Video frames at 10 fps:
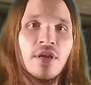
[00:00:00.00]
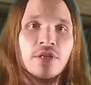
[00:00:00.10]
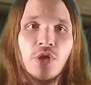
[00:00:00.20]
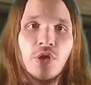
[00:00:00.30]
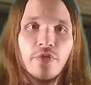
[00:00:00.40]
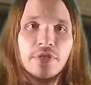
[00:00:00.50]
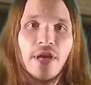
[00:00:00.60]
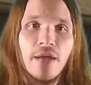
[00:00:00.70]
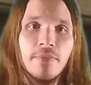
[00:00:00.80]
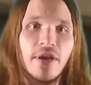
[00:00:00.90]
So over
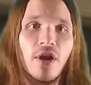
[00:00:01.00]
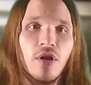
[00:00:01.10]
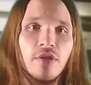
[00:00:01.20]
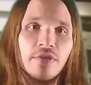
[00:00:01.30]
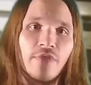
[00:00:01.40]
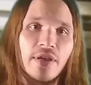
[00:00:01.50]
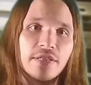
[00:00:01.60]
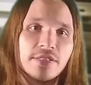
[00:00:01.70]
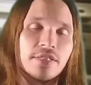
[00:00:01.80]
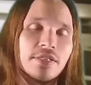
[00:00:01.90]
time, they all
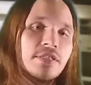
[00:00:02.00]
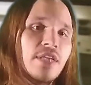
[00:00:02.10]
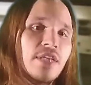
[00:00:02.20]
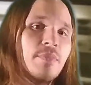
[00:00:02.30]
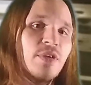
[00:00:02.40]
invest into the same